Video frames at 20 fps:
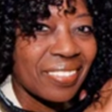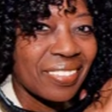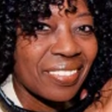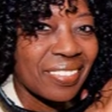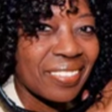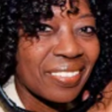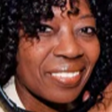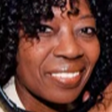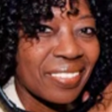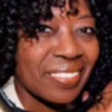
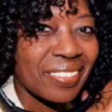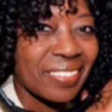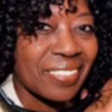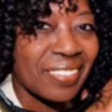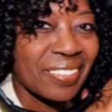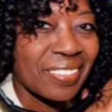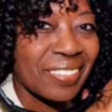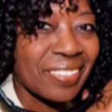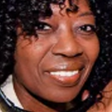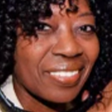
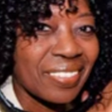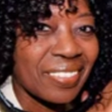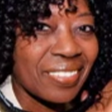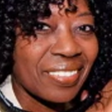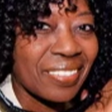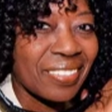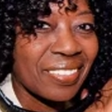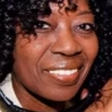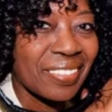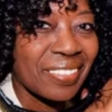
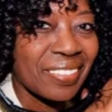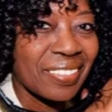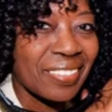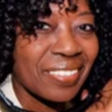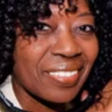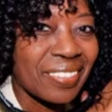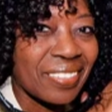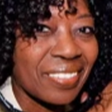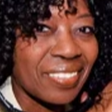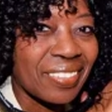
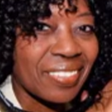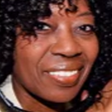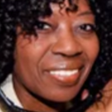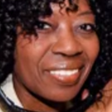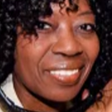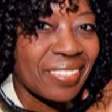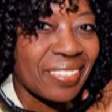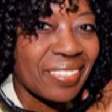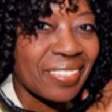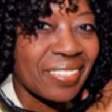
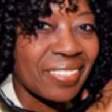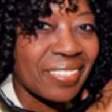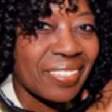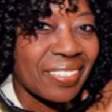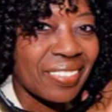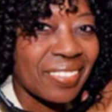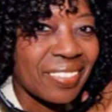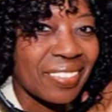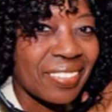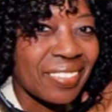
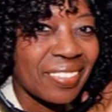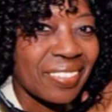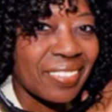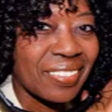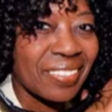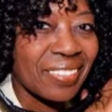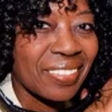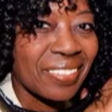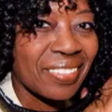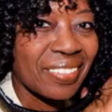
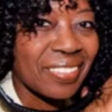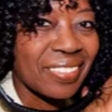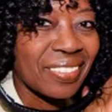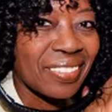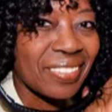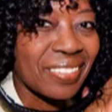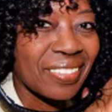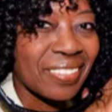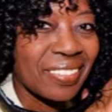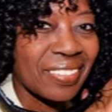
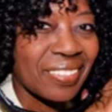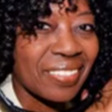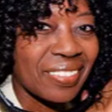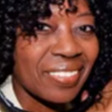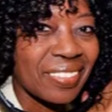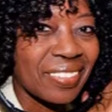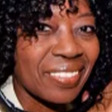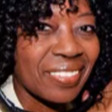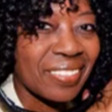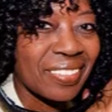
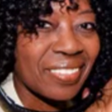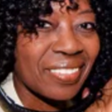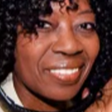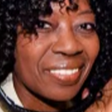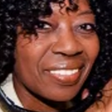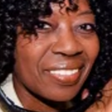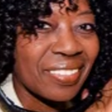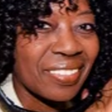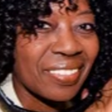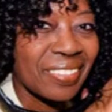
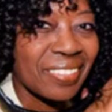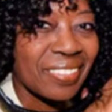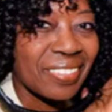No words are spoken by the person on screen.